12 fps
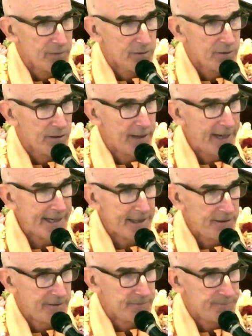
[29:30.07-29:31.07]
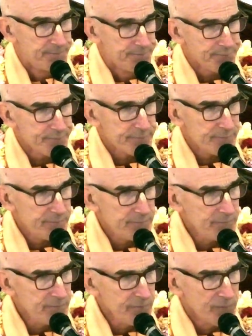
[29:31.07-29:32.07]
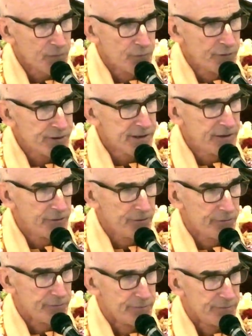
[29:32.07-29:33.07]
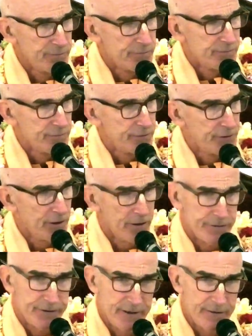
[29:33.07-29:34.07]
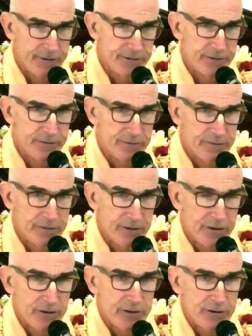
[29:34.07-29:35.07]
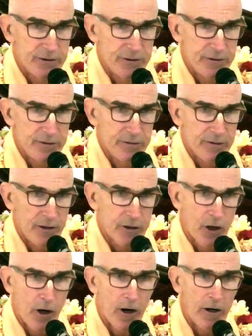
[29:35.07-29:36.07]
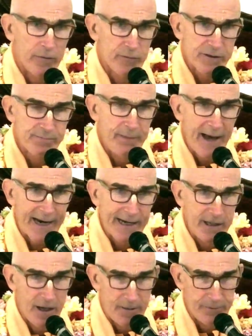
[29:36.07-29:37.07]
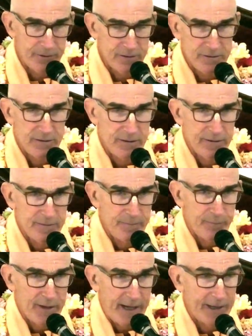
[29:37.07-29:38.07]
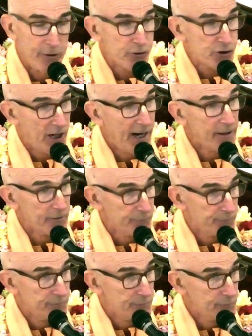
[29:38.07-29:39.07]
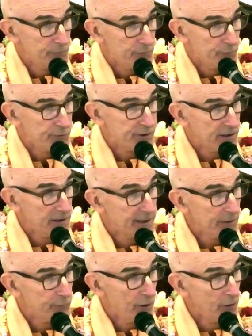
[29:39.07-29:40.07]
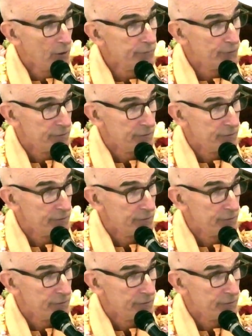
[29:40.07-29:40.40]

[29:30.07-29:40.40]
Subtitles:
lady was in her yard there and a car was backing up and her child was going to get run over.